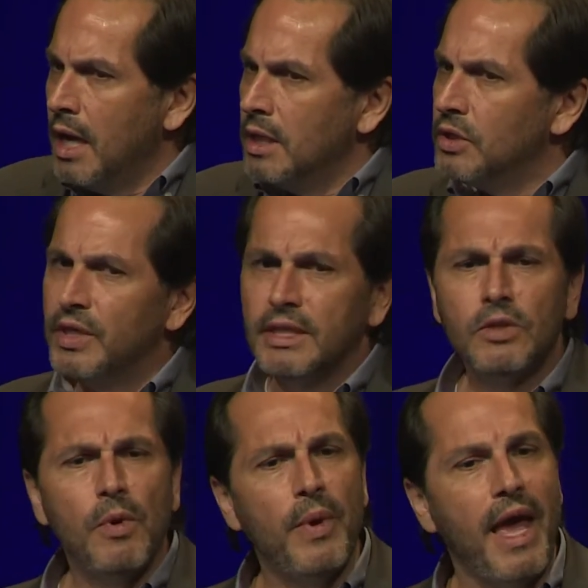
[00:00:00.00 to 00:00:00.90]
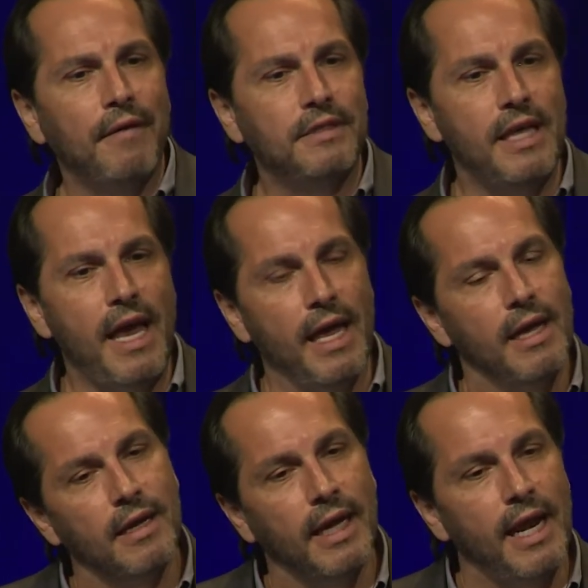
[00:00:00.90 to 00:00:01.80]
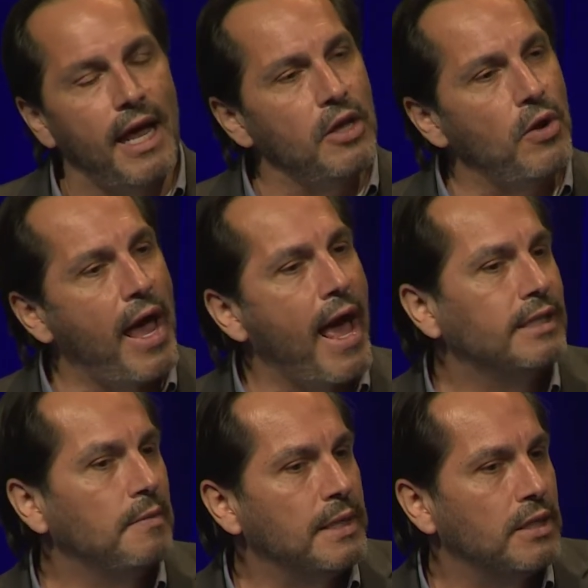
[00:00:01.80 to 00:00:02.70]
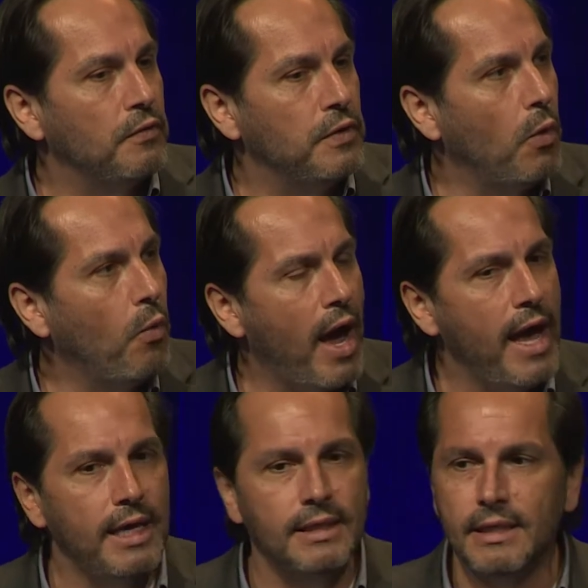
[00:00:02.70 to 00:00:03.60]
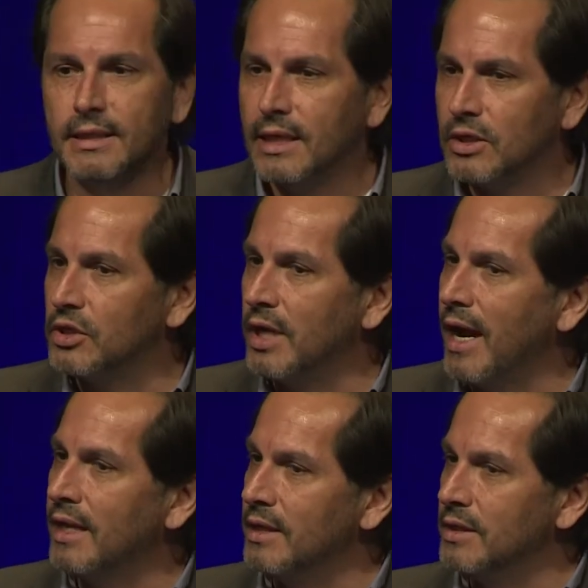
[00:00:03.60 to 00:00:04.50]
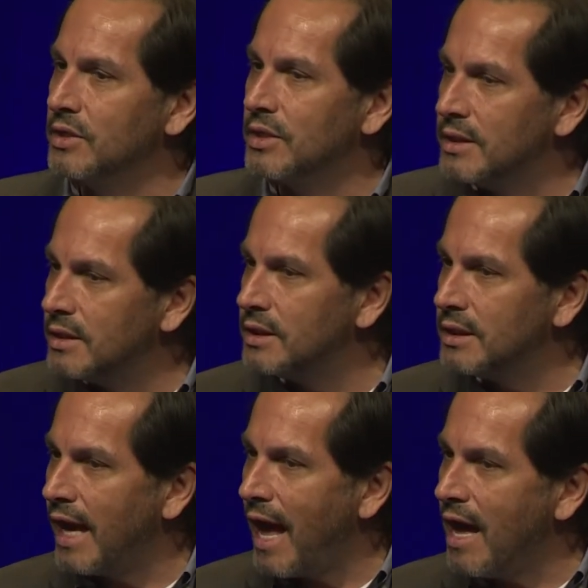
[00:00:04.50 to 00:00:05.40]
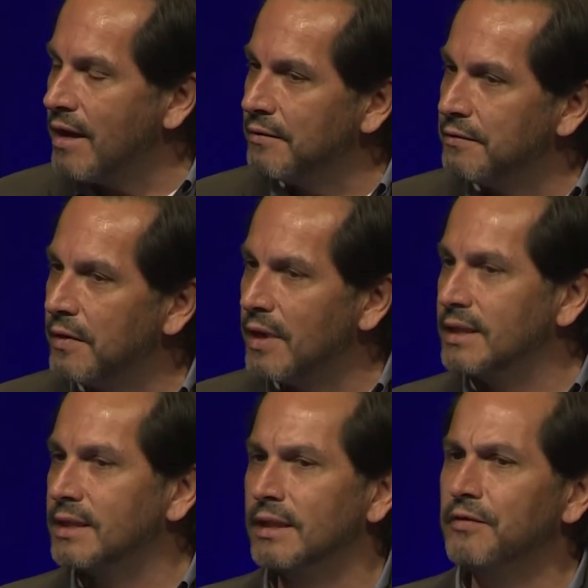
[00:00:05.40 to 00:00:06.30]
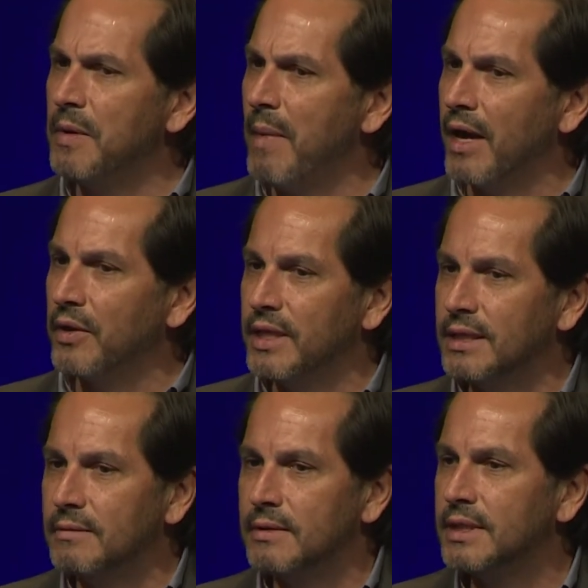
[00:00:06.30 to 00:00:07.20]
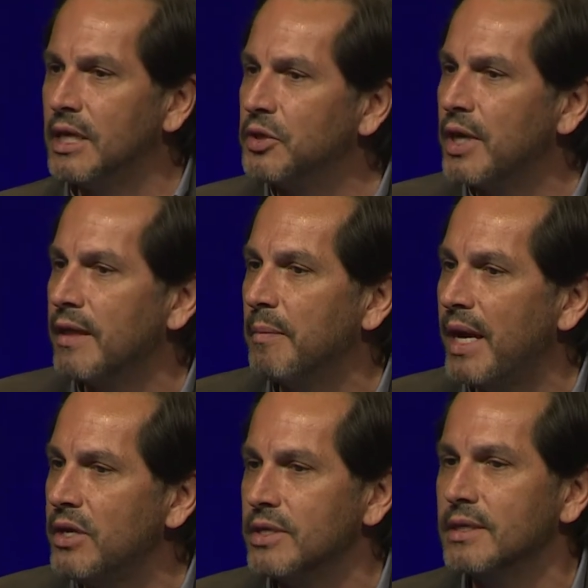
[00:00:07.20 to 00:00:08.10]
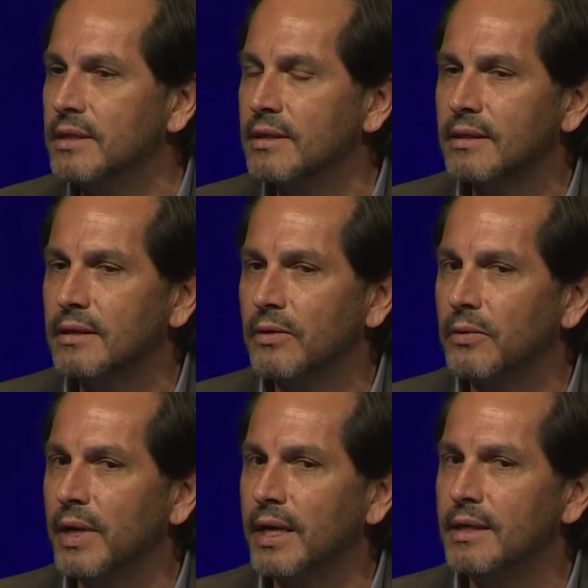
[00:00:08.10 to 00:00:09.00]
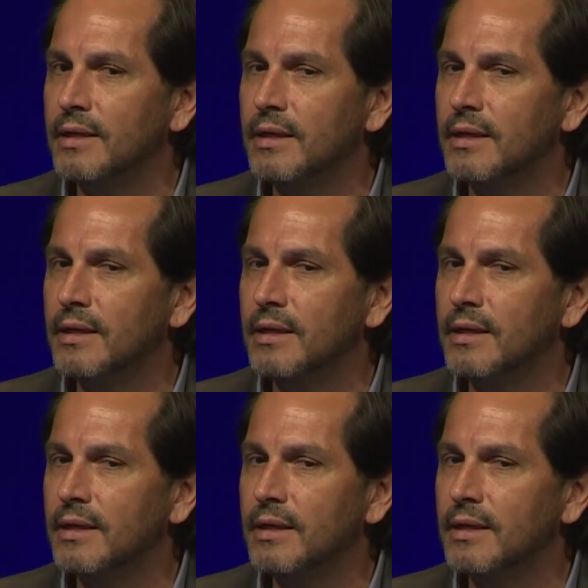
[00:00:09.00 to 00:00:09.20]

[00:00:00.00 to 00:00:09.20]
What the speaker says: So this is what we have today. And I ask myself, why is it such a challenge to have a delivery model that's centered on the patient, right?